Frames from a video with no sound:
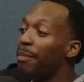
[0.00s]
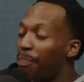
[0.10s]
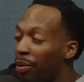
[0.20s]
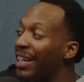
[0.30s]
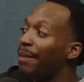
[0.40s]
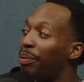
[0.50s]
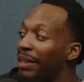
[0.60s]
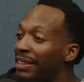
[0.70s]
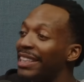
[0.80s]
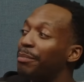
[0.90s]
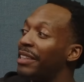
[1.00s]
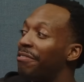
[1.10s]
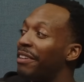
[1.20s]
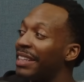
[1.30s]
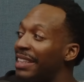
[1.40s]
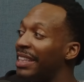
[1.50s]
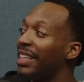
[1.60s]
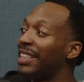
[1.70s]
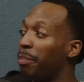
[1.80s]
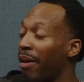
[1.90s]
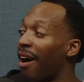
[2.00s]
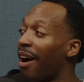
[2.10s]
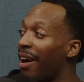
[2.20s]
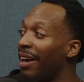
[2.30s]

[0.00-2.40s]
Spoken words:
put these motherfuckers in this bar.